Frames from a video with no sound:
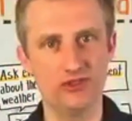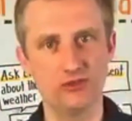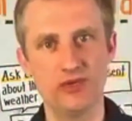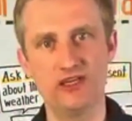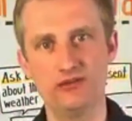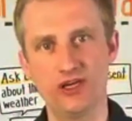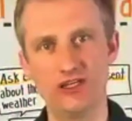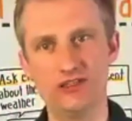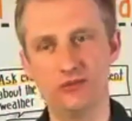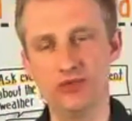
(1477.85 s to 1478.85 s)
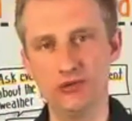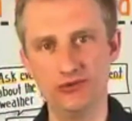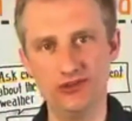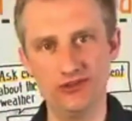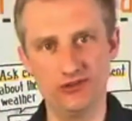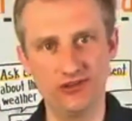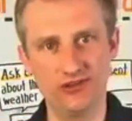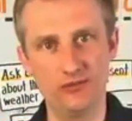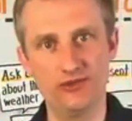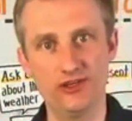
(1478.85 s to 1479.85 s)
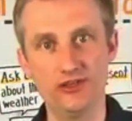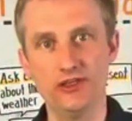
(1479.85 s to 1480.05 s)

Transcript: So better write it on Post-its or something,